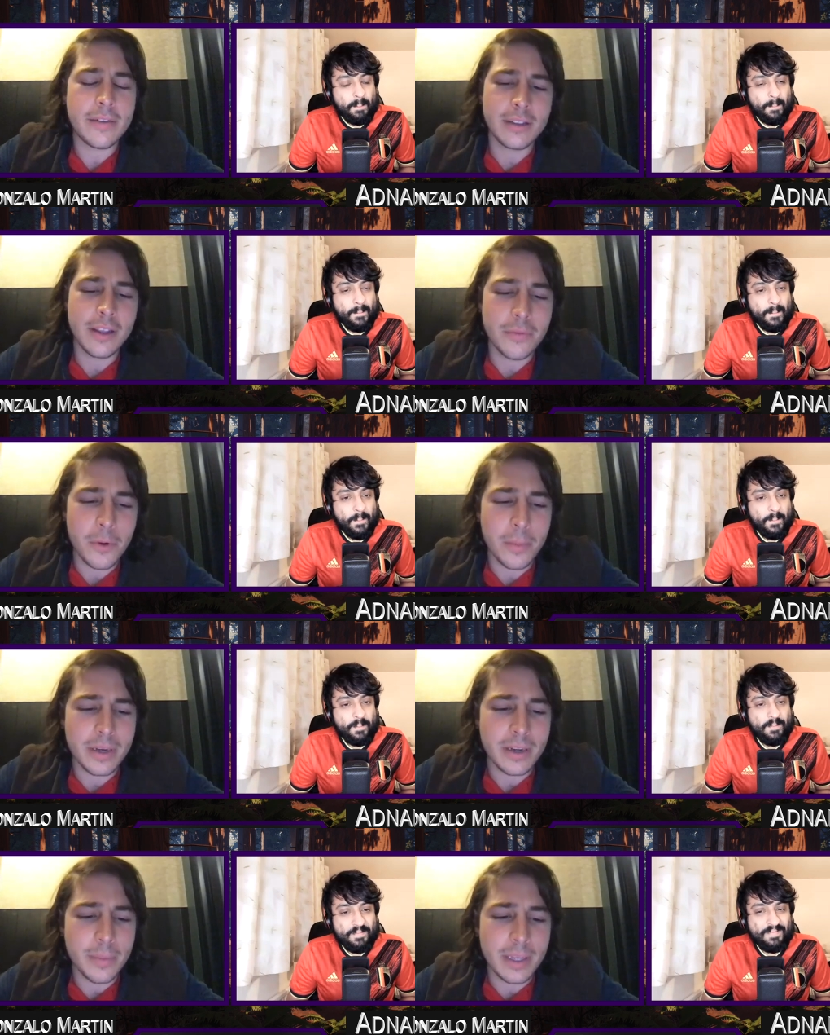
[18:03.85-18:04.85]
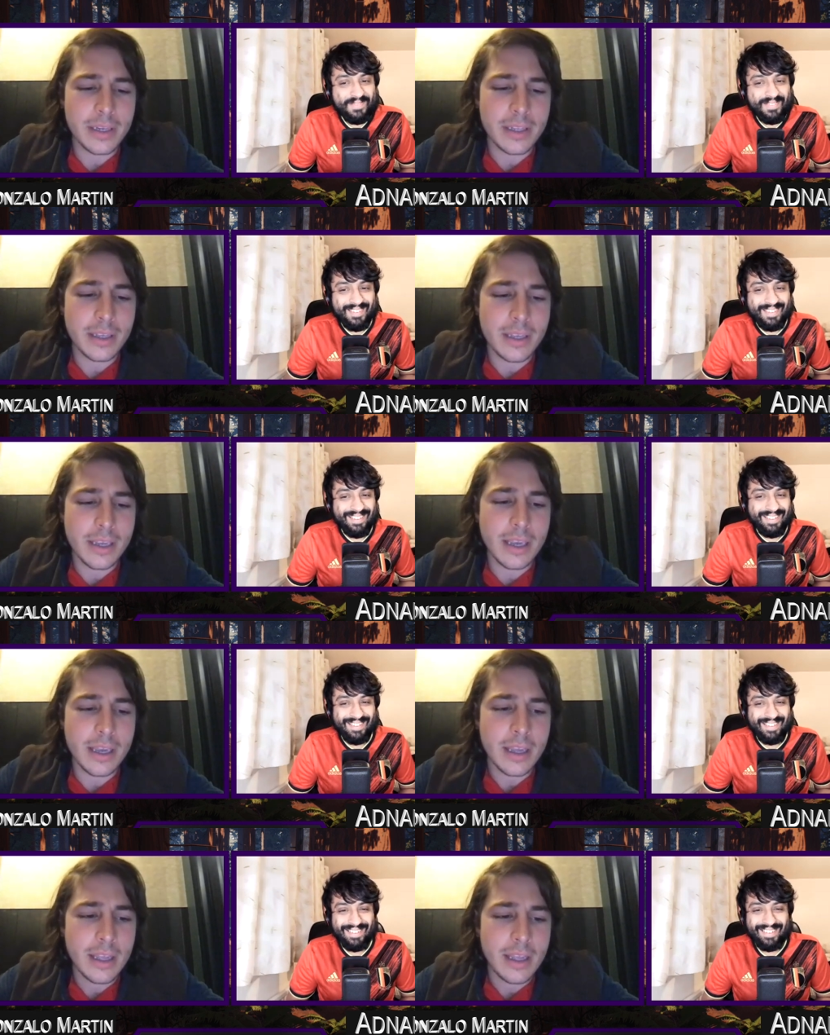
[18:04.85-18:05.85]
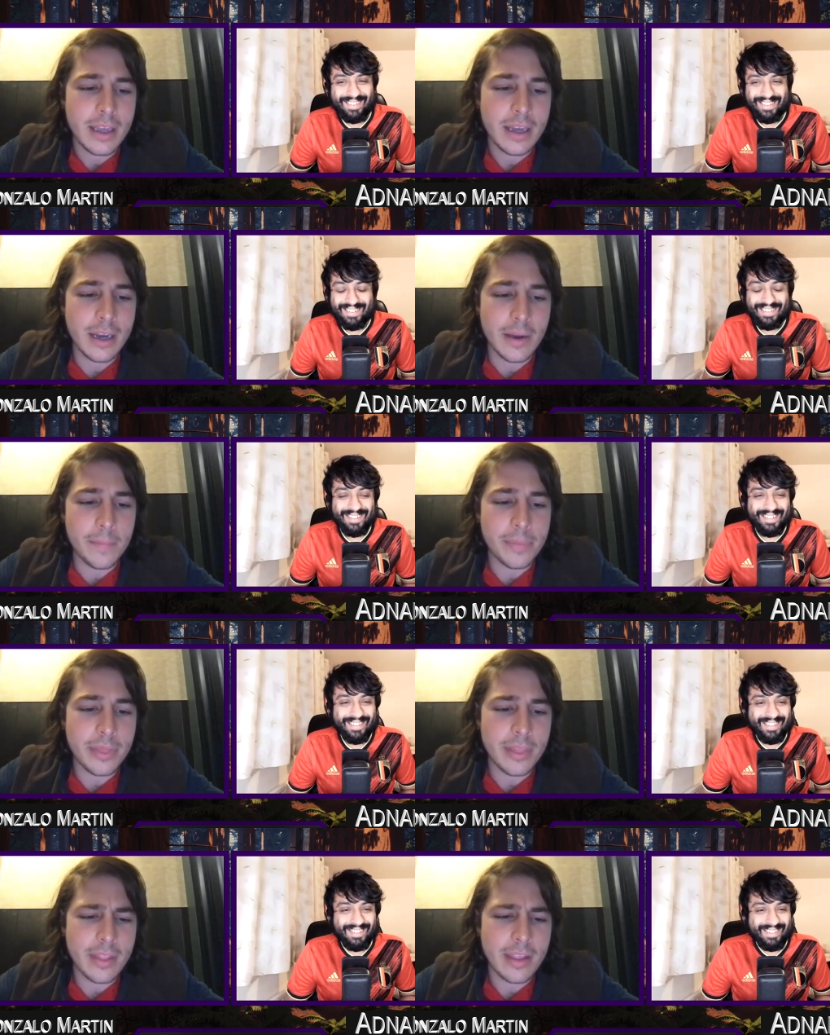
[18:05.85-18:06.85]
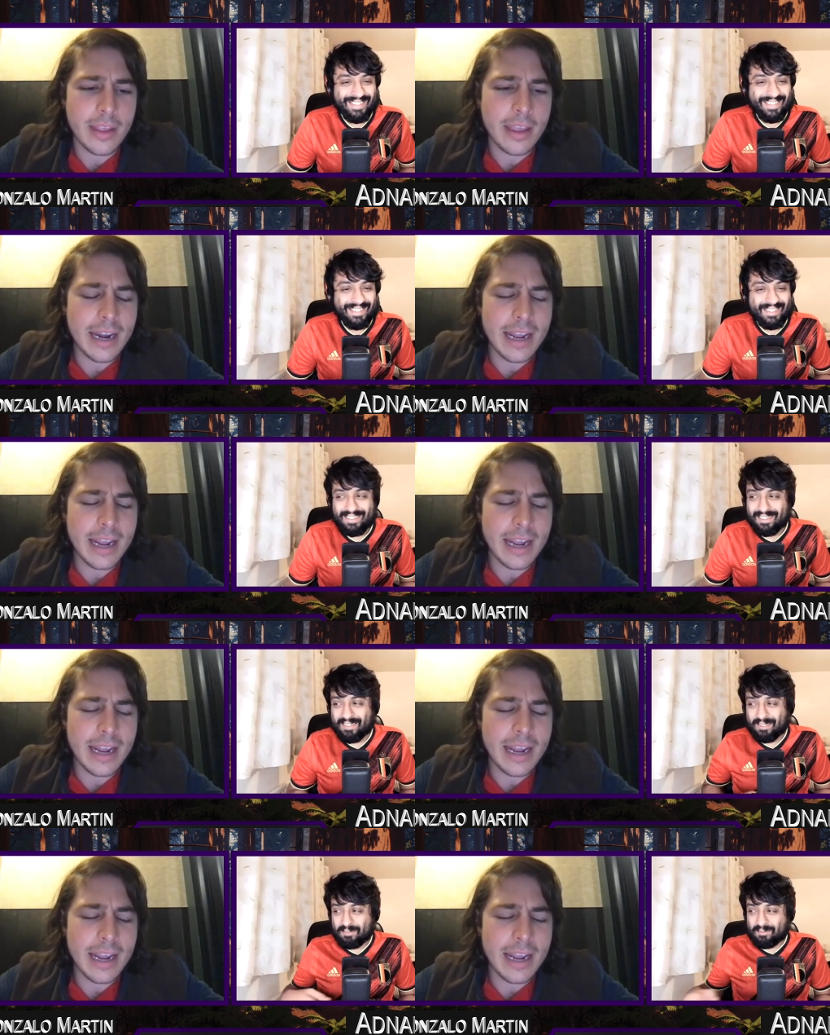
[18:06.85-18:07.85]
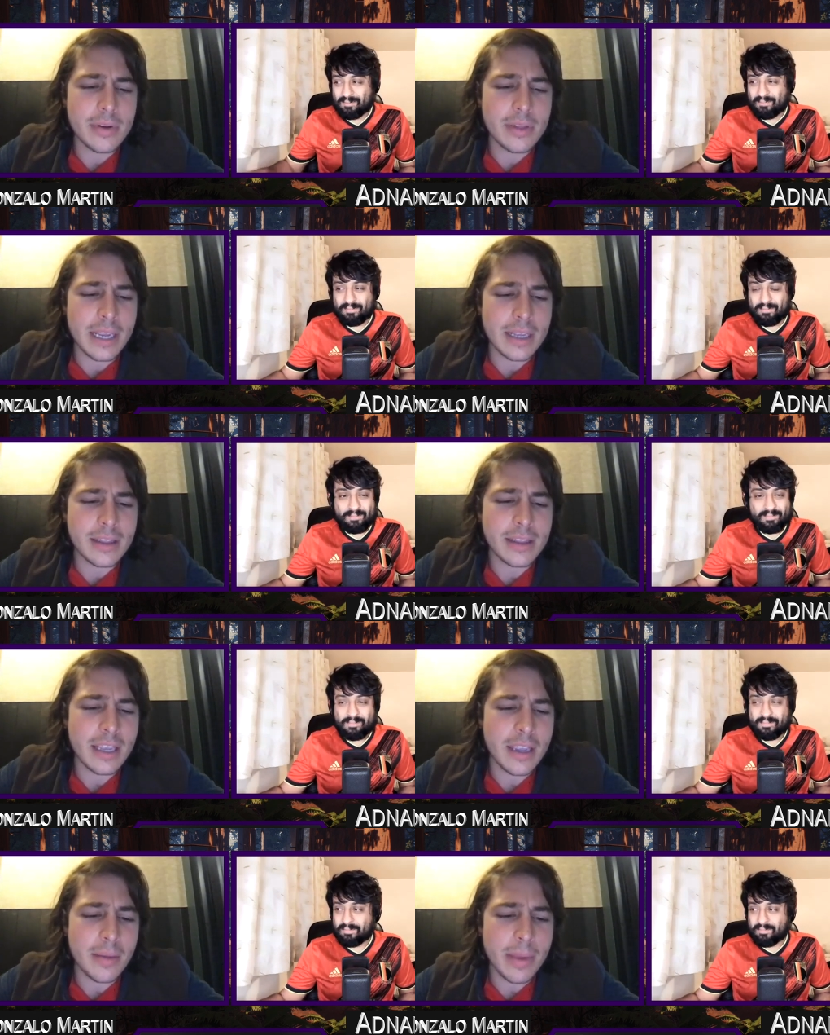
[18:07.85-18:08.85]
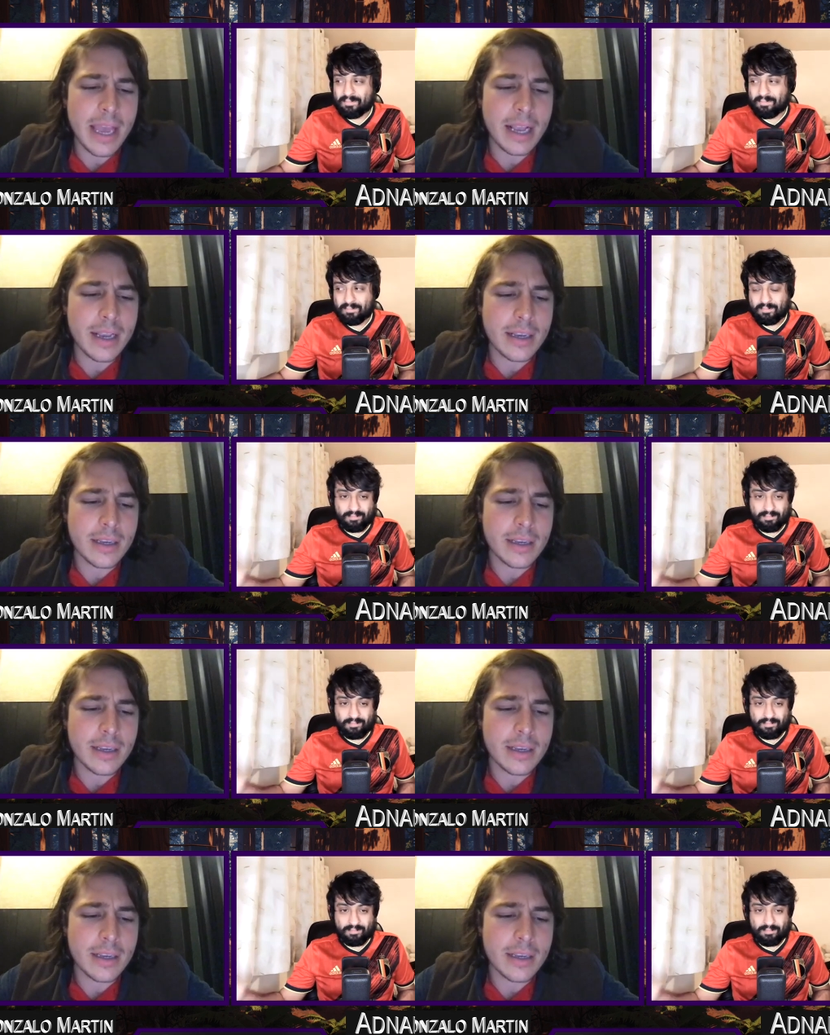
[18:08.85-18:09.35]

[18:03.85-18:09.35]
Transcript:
Speaker 1: love Roman. I mean, he, um, and, and I remember like thinking back.